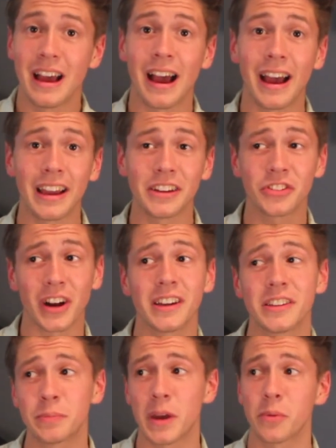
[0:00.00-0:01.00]
I tried
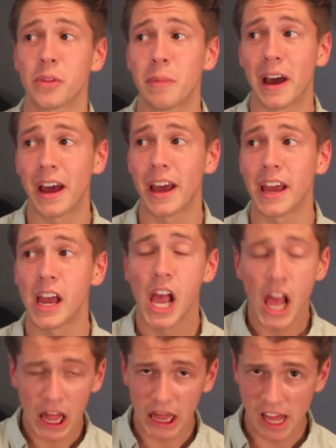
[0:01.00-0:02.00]
to spend with my
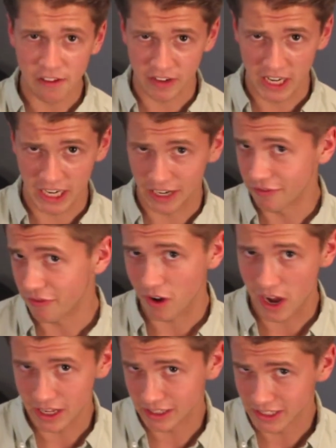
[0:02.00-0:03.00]
lovely
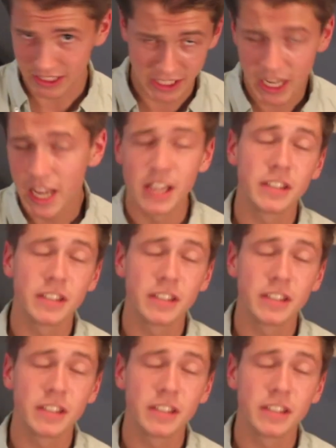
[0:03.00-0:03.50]
friends.